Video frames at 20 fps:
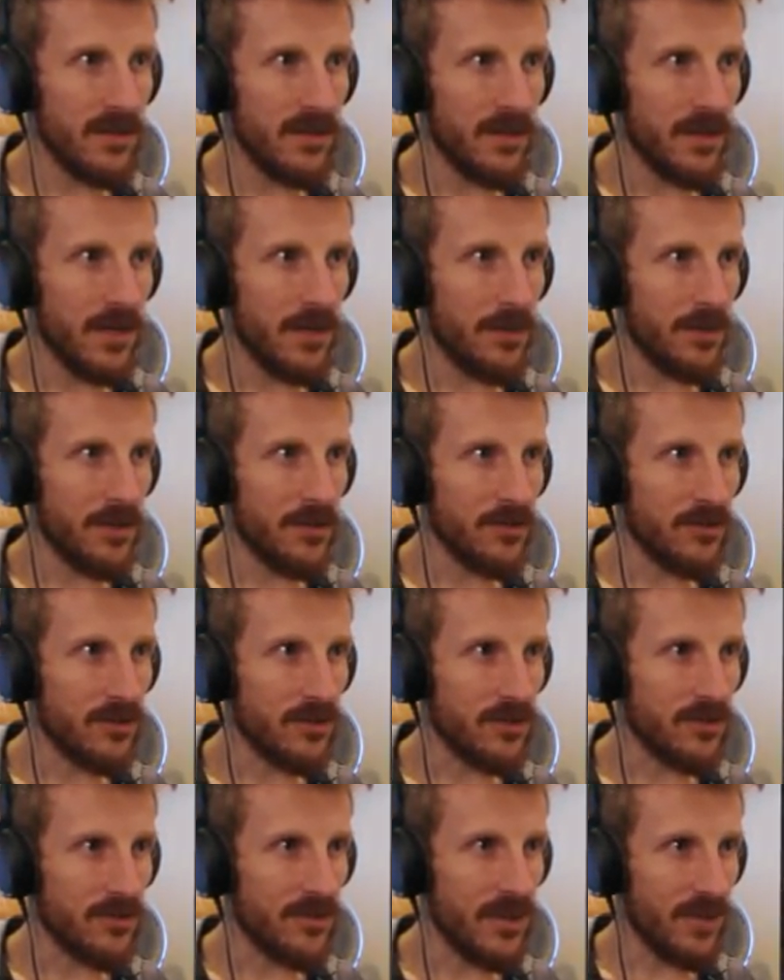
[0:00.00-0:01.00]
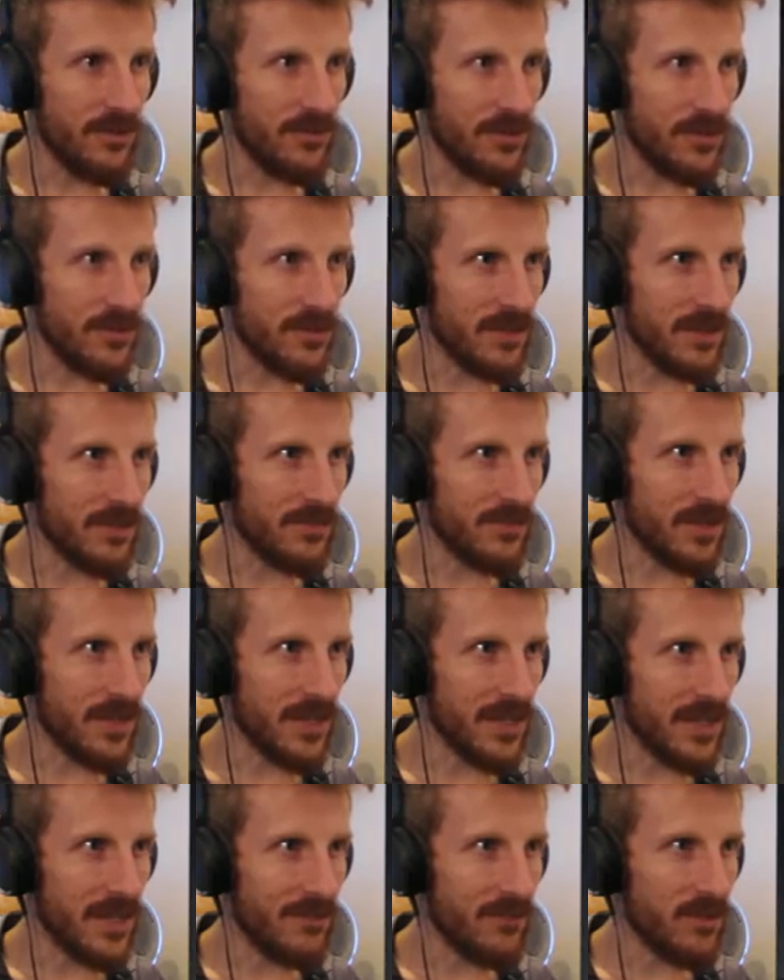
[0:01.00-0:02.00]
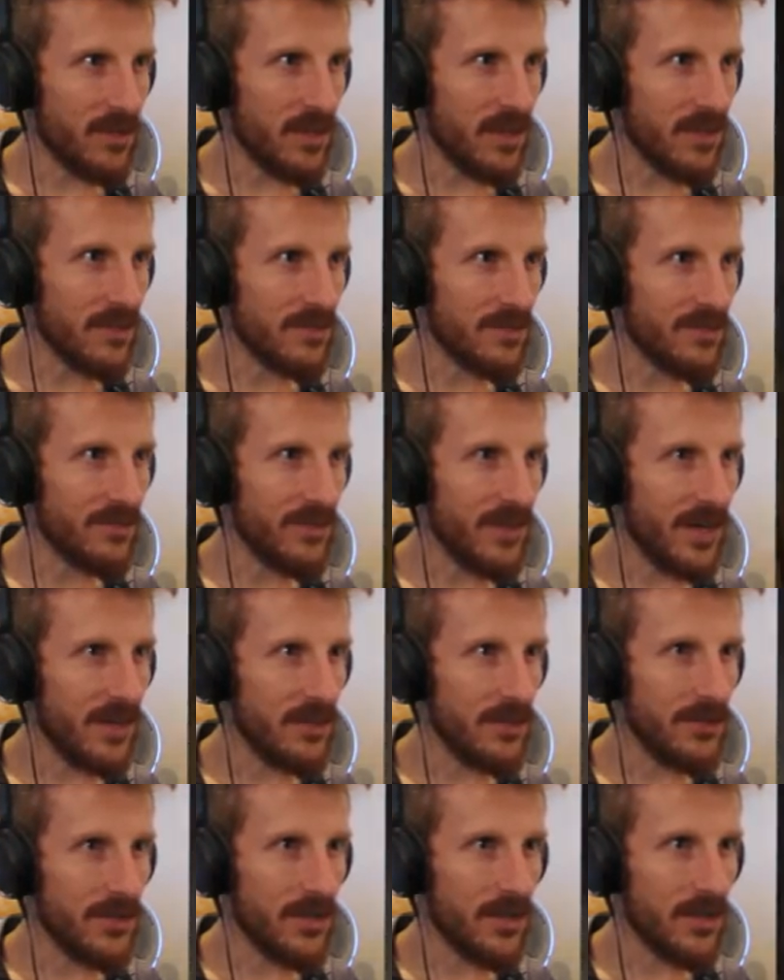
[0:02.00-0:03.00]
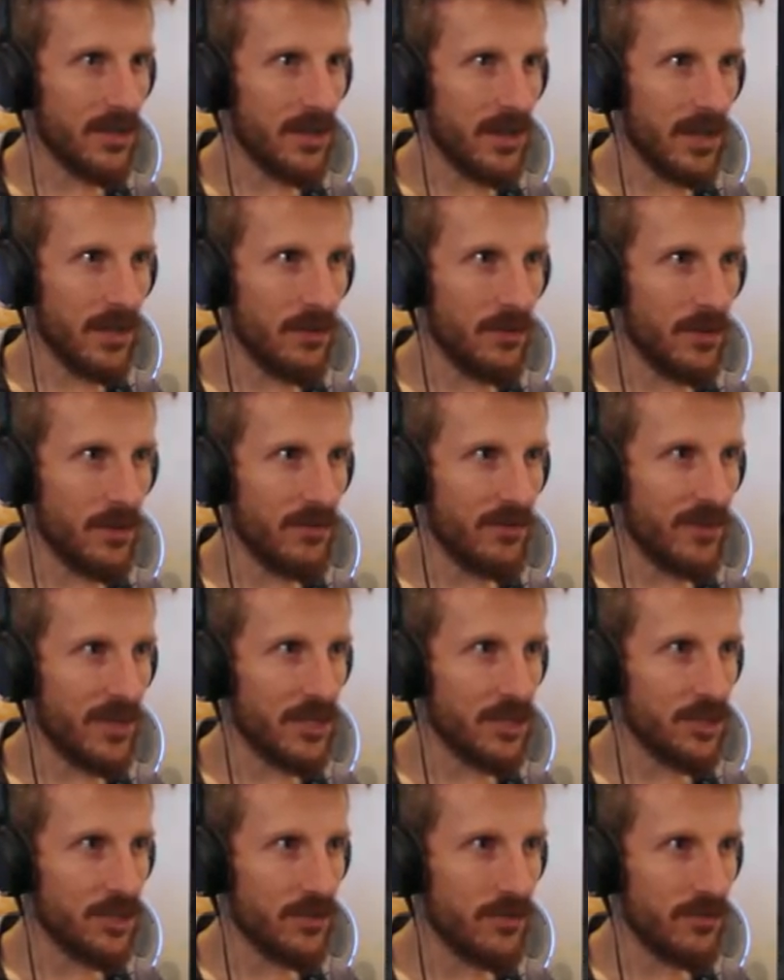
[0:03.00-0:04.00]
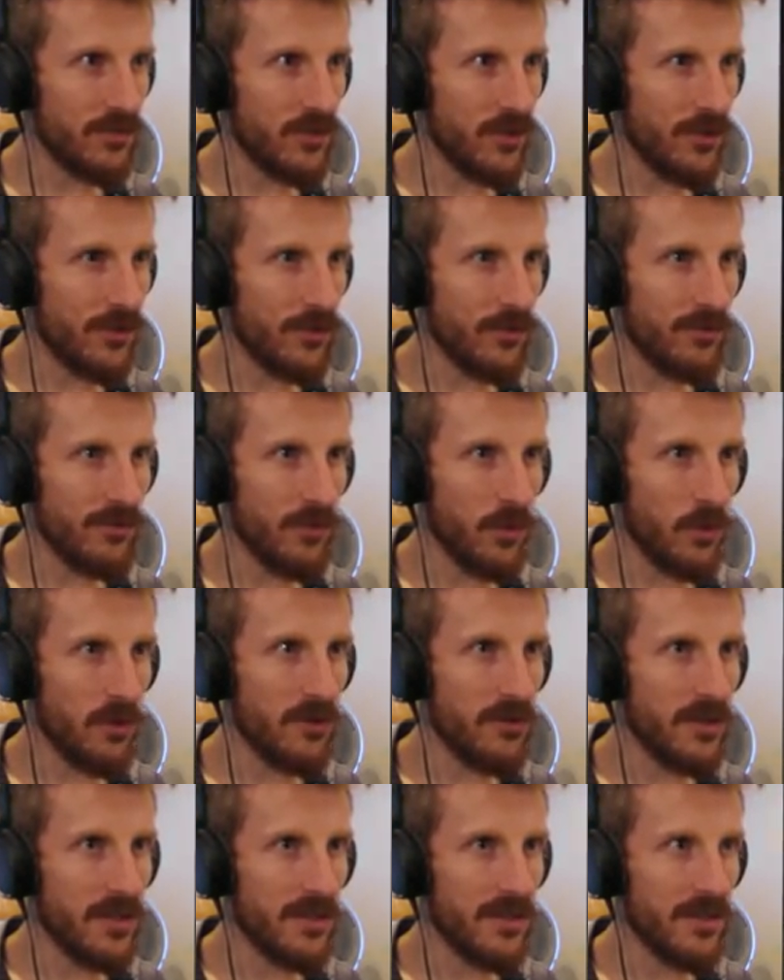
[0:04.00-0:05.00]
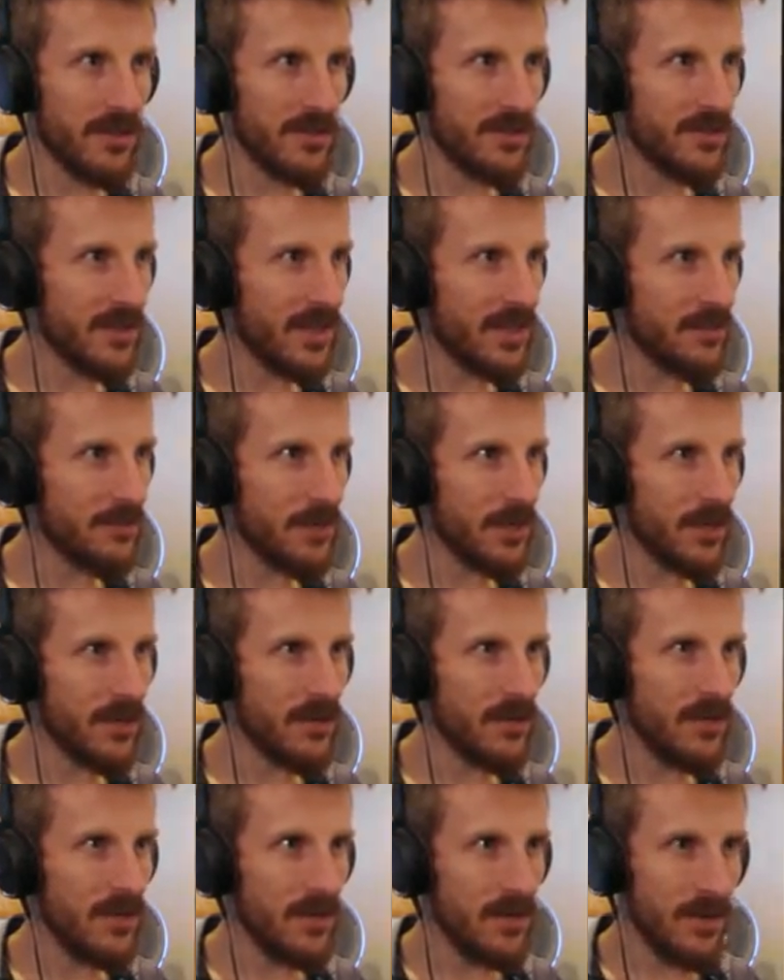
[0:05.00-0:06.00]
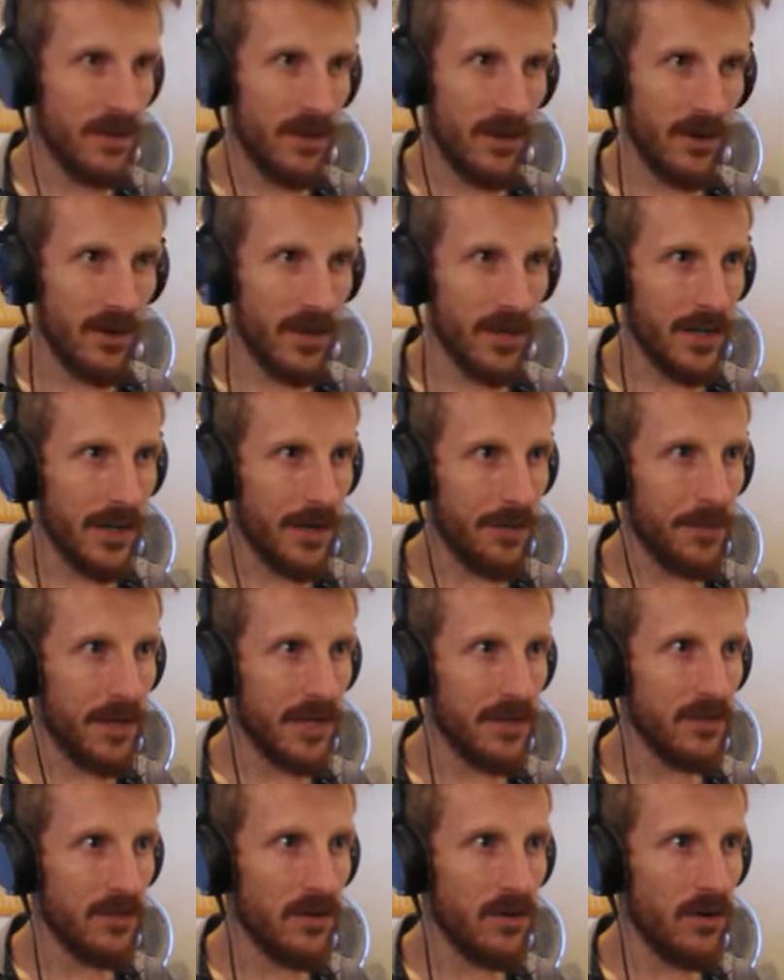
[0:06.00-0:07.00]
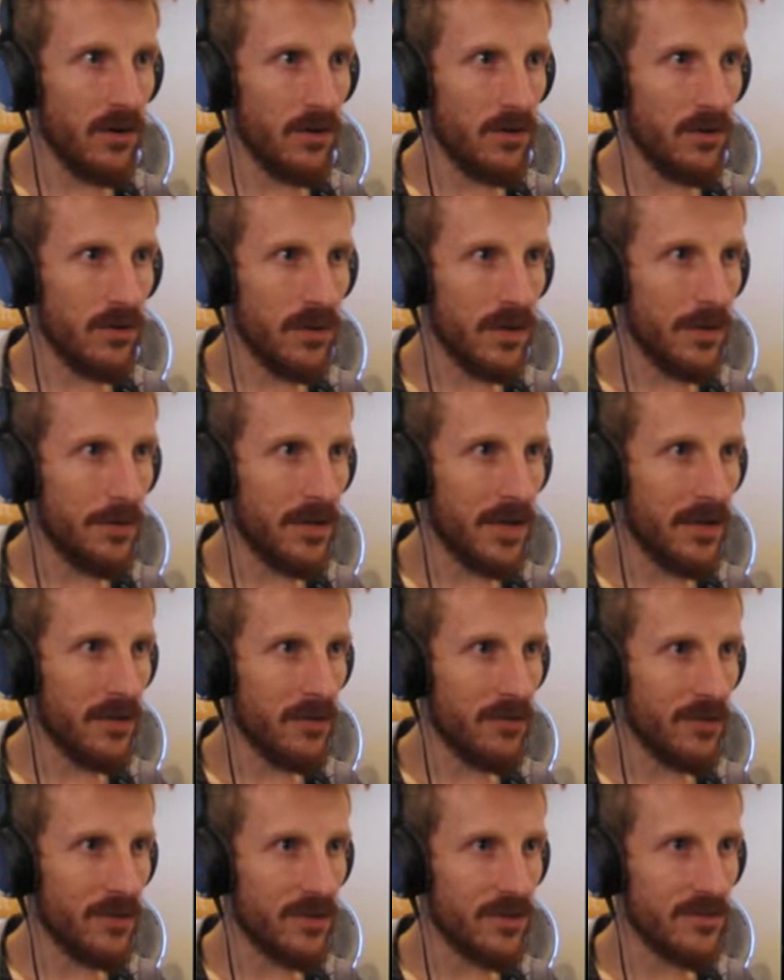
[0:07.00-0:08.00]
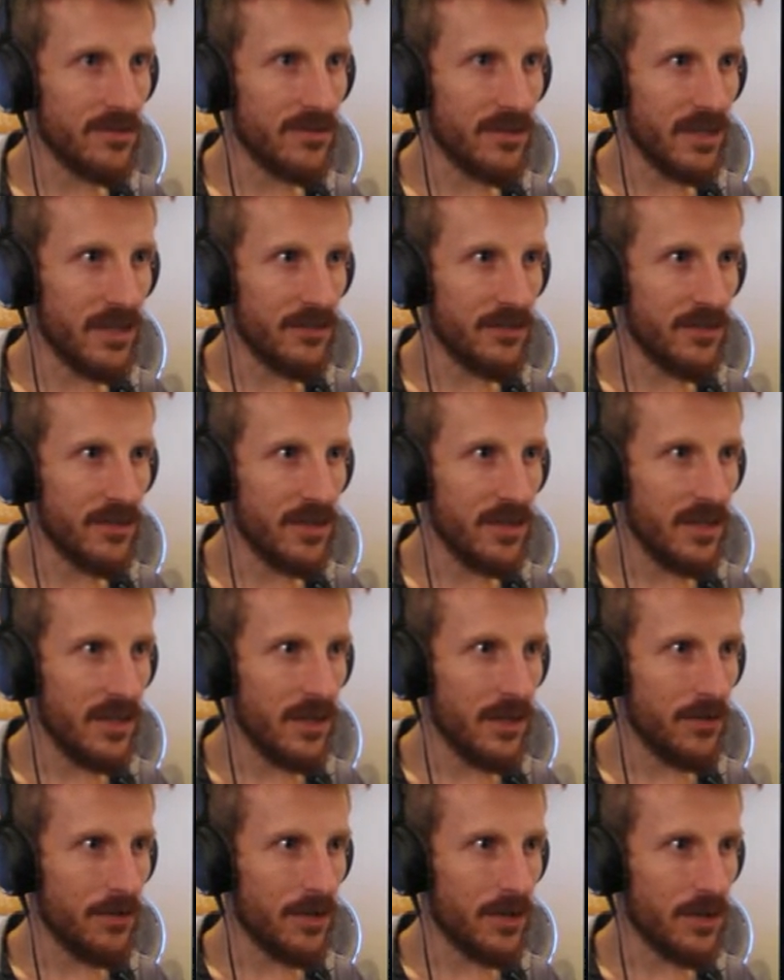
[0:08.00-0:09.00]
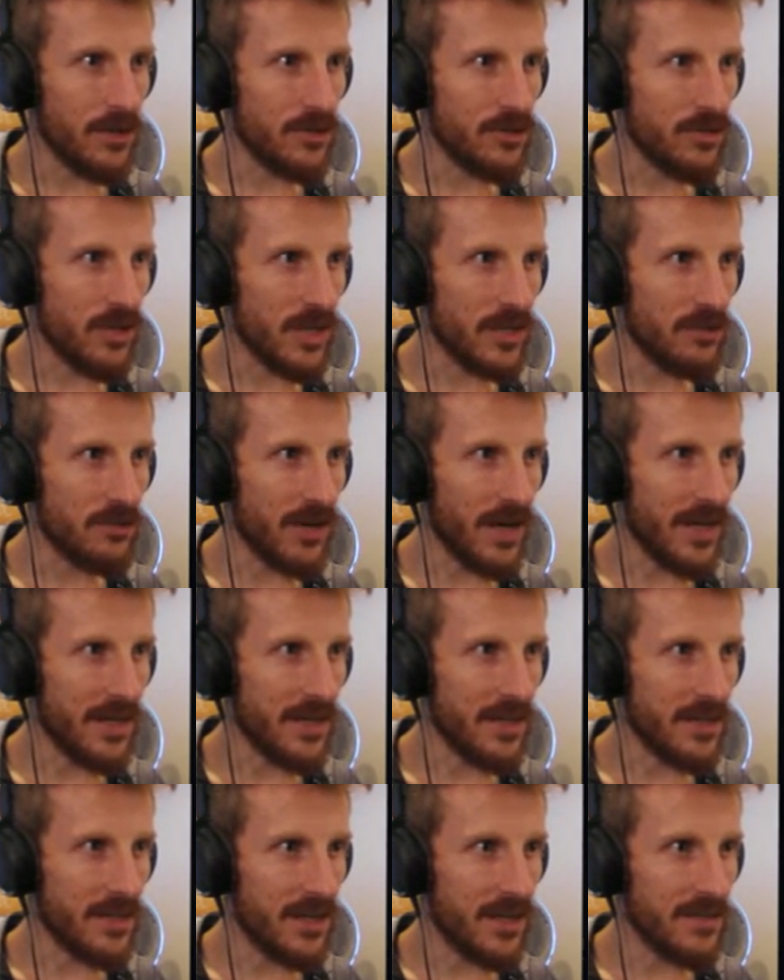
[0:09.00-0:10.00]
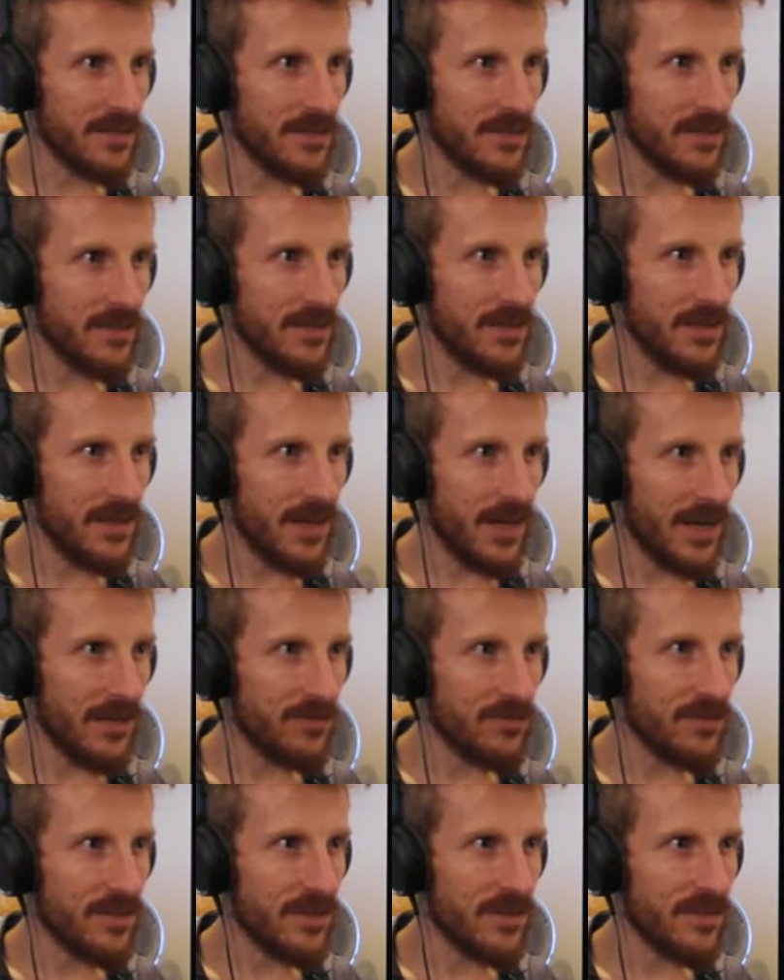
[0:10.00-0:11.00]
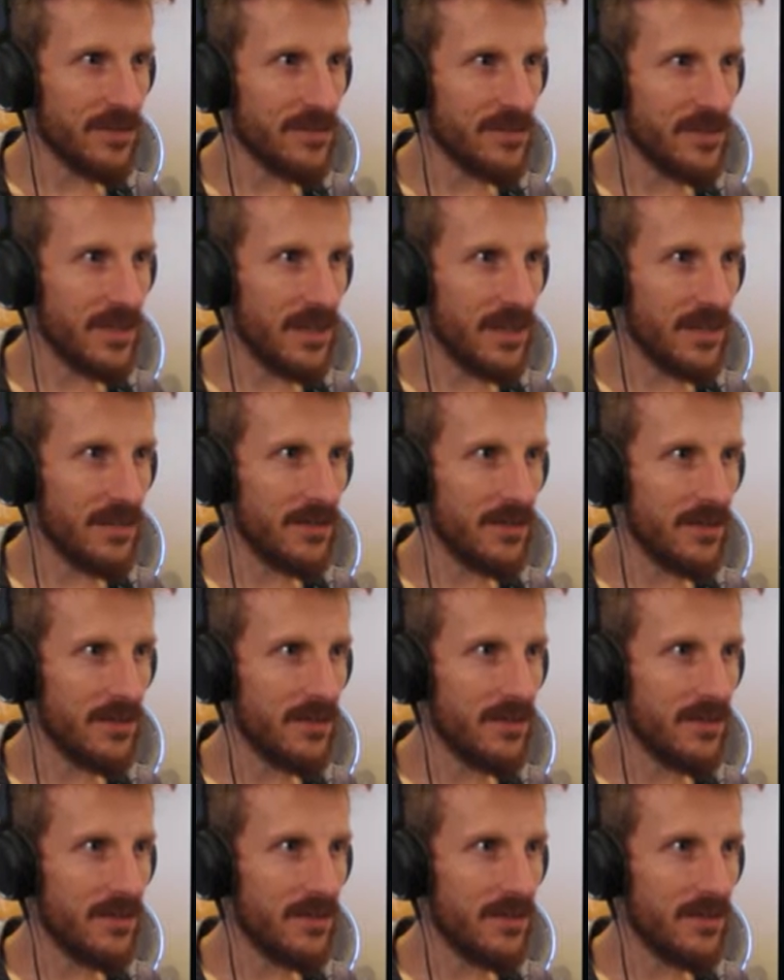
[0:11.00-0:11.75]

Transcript: Right, there's good stuff in the safe. Did I get everything else of value here? I don't want to venture further forth into this nightmare. All right, I'm heading. Oh, I'm heading over to the safe. We're gonna try and crack it, guys. I've seen this done.